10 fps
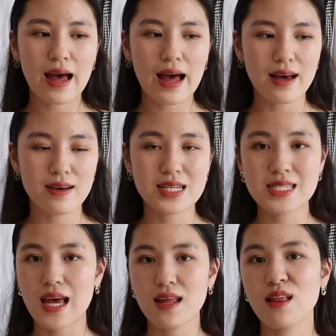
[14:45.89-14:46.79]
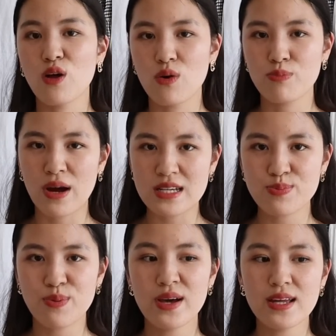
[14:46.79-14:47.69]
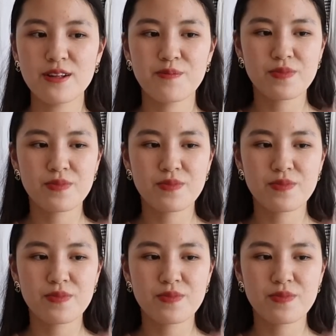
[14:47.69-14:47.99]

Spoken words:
at a slightly lower price point,